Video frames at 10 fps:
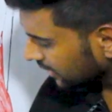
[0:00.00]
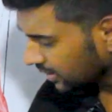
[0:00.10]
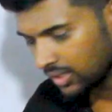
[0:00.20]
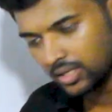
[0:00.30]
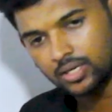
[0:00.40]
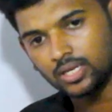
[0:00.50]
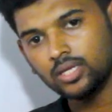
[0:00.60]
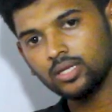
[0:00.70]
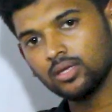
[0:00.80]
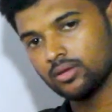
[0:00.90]
the
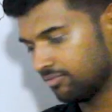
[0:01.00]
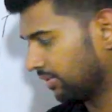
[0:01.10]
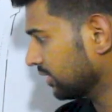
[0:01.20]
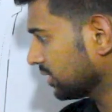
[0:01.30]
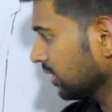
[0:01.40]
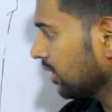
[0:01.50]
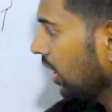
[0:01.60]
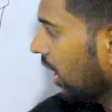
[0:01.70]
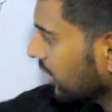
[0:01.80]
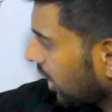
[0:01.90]
knee flexion,
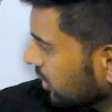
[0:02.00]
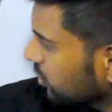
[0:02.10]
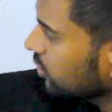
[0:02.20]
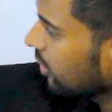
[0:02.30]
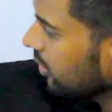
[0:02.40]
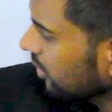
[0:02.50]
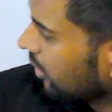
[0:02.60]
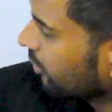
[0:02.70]
and also the